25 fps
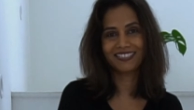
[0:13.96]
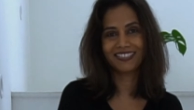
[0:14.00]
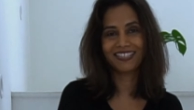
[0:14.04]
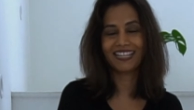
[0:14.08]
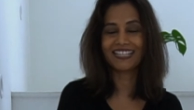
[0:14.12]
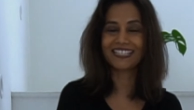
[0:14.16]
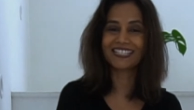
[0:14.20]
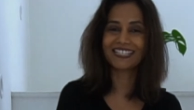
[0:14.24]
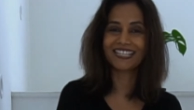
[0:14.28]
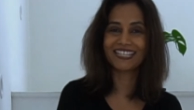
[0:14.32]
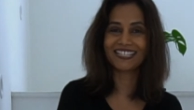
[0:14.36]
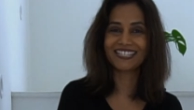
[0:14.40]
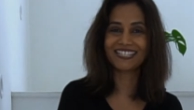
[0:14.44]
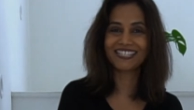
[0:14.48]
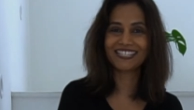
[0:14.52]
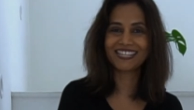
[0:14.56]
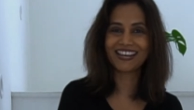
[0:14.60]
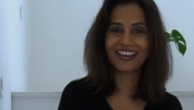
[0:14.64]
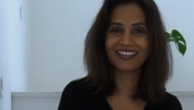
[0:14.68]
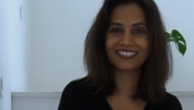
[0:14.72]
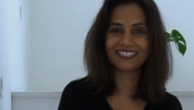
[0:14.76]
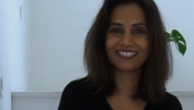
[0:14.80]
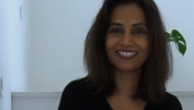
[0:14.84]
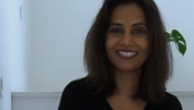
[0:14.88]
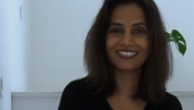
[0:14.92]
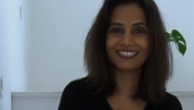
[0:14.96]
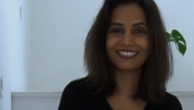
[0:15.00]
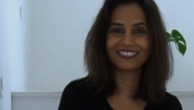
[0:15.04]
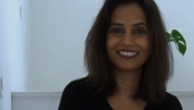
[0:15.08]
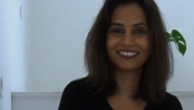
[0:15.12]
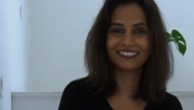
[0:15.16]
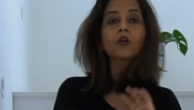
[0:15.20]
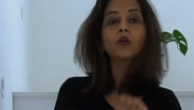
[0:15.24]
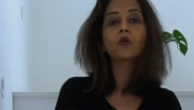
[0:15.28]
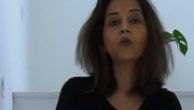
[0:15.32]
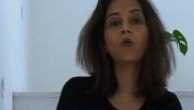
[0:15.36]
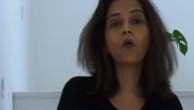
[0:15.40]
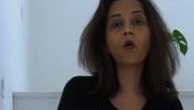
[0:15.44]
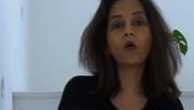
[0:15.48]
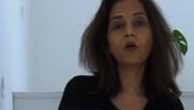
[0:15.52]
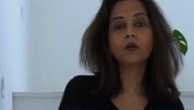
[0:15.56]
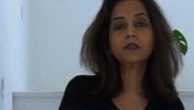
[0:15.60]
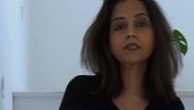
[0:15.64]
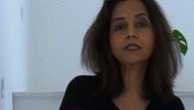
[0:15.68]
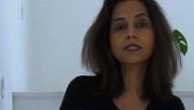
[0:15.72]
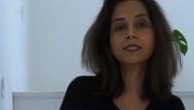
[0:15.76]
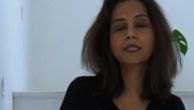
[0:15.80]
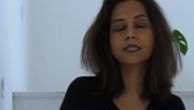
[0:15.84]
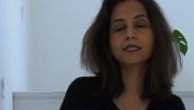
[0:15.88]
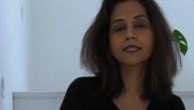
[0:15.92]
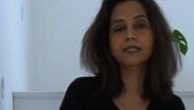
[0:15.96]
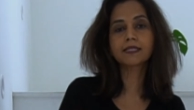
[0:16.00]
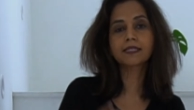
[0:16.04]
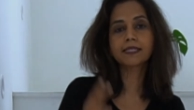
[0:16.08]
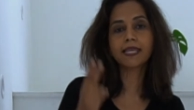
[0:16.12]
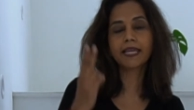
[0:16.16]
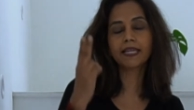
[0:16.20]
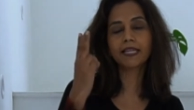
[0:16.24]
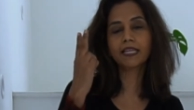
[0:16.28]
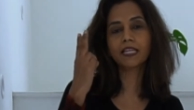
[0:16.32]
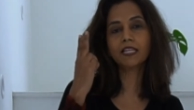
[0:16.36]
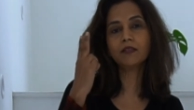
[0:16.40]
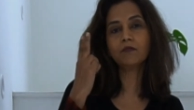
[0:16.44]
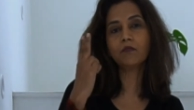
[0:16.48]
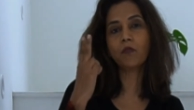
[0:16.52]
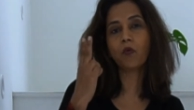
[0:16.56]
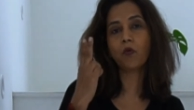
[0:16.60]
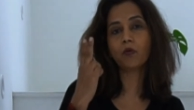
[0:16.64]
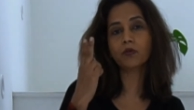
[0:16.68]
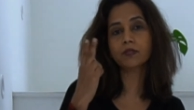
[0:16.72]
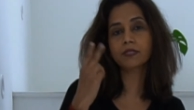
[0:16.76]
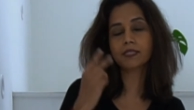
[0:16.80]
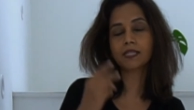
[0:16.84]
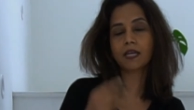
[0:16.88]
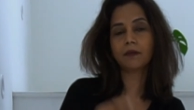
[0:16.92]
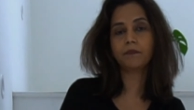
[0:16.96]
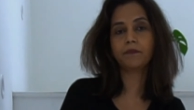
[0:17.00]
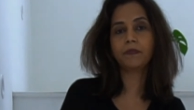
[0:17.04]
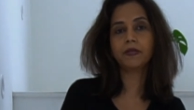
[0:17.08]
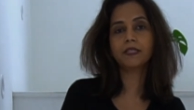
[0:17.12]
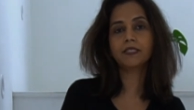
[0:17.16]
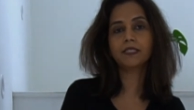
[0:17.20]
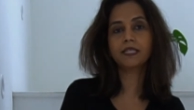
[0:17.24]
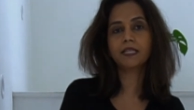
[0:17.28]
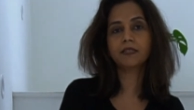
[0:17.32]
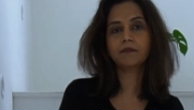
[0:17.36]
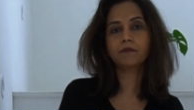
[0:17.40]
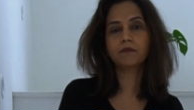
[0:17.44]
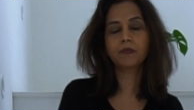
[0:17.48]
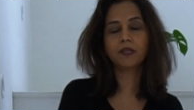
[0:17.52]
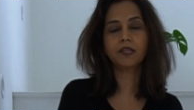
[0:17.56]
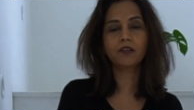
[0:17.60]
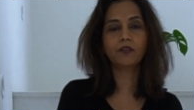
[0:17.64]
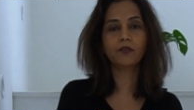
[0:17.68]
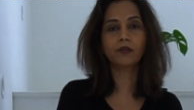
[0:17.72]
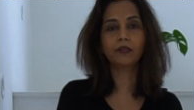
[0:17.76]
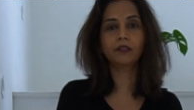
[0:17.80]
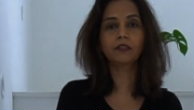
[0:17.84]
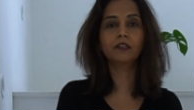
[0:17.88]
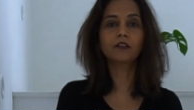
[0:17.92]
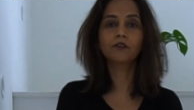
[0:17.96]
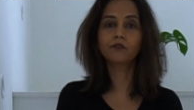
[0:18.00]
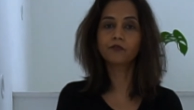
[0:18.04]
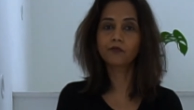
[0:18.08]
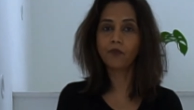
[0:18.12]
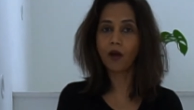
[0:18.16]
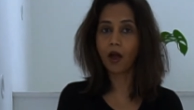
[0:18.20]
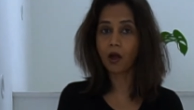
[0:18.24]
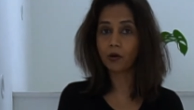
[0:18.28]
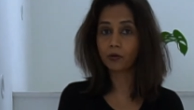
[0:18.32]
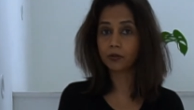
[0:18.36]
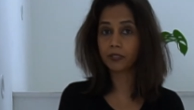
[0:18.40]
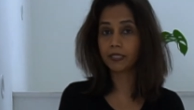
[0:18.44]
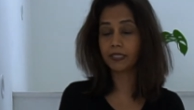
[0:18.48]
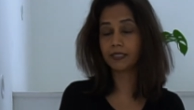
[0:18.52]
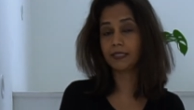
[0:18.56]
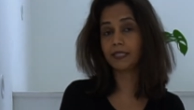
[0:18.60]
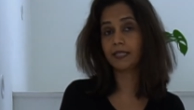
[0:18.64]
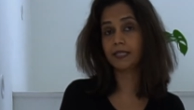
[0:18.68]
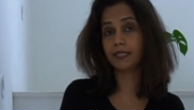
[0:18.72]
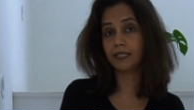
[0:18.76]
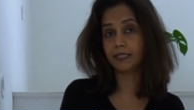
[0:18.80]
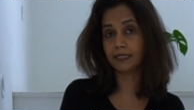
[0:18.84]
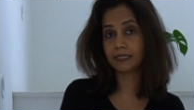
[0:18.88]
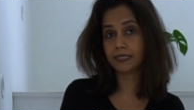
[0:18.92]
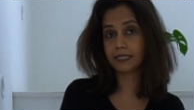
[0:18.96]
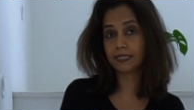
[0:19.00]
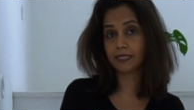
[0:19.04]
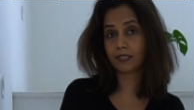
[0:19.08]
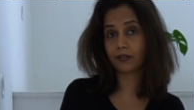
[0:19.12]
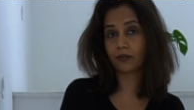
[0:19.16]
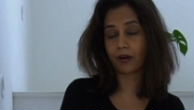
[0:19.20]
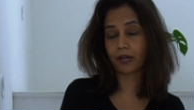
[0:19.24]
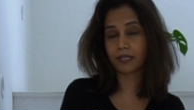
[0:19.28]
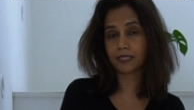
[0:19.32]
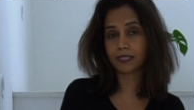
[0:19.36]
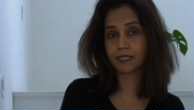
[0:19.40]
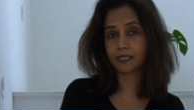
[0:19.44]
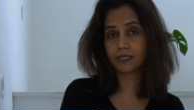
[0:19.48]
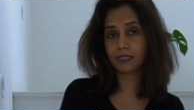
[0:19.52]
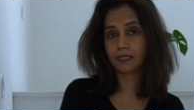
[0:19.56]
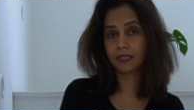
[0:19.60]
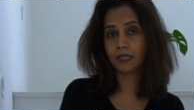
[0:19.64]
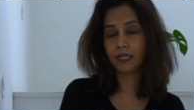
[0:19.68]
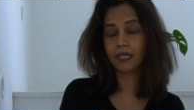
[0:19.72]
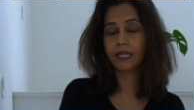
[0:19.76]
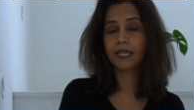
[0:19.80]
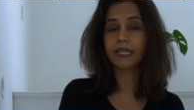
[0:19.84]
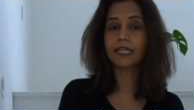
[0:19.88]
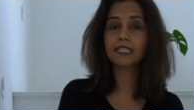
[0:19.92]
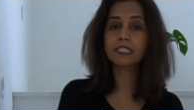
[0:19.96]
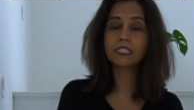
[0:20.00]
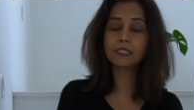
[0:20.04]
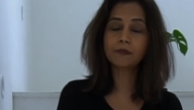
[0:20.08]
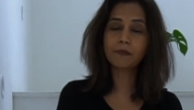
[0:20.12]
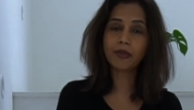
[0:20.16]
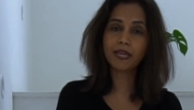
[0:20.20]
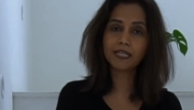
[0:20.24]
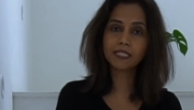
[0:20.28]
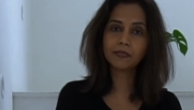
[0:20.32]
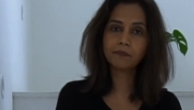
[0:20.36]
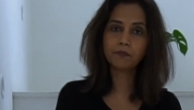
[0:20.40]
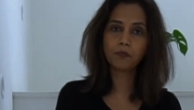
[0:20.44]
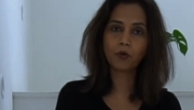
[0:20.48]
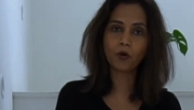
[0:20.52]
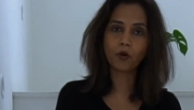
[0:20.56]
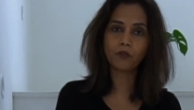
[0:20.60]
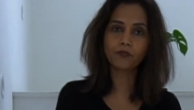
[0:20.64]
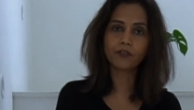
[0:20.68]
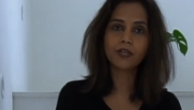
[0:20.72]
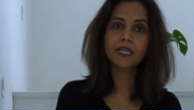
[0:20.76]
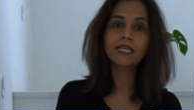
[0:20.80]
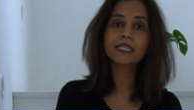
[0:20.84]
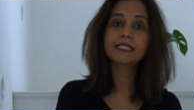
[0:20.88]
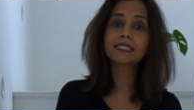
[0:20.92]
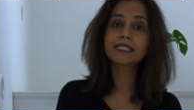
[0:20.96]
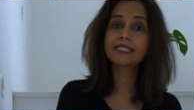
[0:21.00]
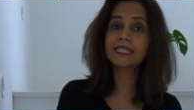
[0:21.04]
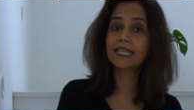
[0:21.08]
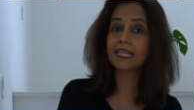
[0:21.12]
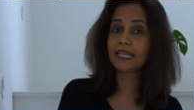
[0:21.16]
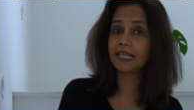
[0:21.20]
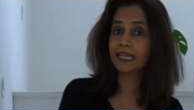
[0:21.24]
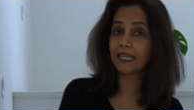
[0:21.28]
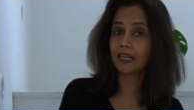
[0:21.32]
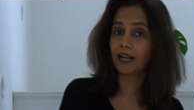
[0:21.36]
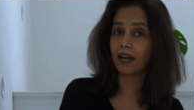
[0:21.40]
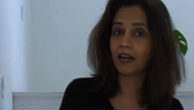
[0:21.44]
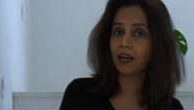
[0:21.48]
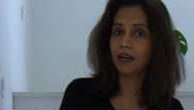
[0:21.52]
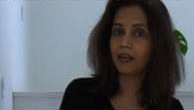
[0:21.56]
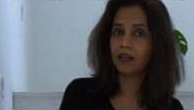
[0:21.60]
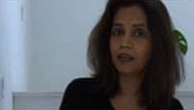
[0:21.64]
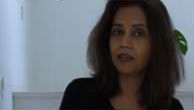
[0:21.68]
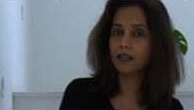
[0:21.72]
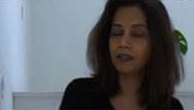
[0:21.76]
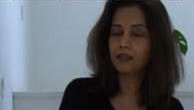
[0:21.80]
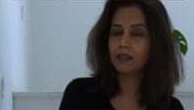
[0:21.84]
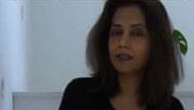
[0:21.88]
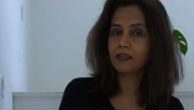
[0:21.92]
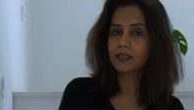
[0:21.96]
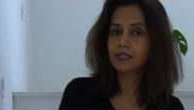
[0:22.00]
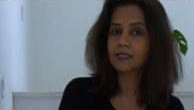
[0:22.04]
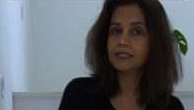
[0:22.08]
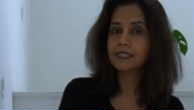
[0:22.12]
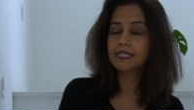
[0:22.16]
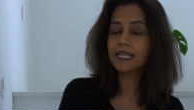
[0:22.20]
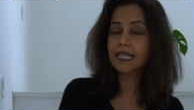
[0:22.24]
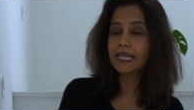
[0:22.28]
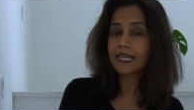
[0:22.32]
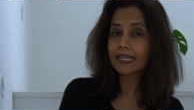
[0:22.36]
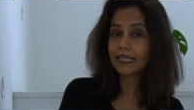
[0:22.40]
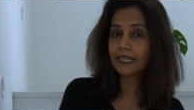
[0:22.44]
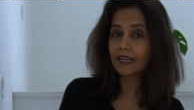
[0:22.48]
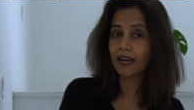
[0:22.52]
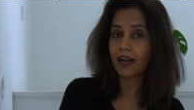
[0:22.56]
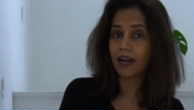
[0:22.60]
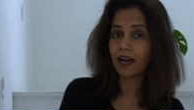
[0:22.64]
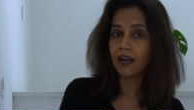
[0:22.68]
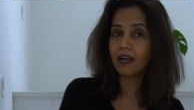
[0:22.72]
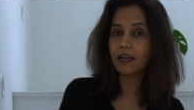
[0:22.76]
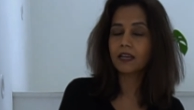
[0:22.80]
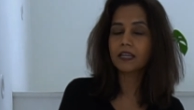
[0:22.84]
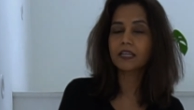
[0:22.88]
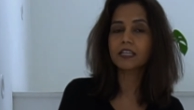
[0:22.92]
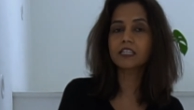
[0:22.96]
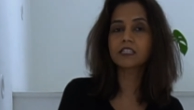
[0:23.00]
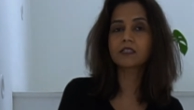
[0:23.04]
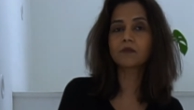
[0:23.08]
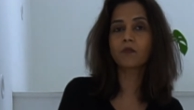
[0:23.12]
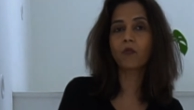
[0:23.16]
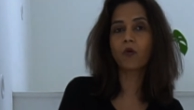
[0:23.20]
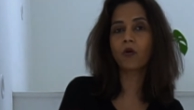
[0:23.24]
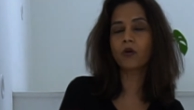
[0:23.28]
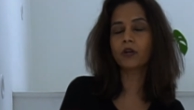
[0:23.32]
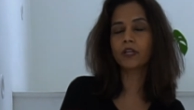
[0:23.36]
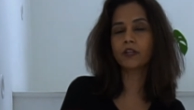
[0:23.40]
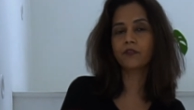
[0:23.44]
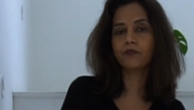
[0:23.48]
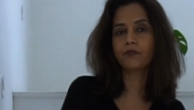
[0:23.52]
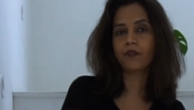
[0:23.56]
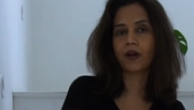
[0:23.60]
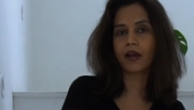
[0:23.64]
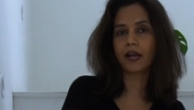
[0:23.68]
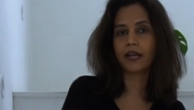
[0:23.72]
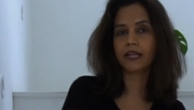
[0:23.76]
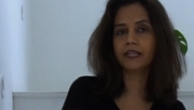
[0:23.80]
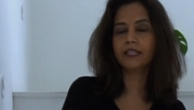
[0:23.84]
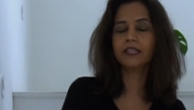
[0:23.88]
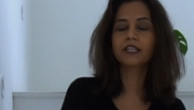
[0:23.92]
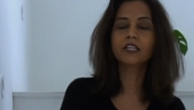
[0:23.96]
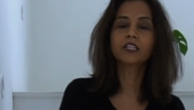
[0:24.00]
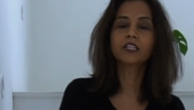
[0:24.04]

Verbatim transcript: Let's get started. Quartz is the second most abundant mineral found in the Earth's crust. It's made up of silica. Silica is modified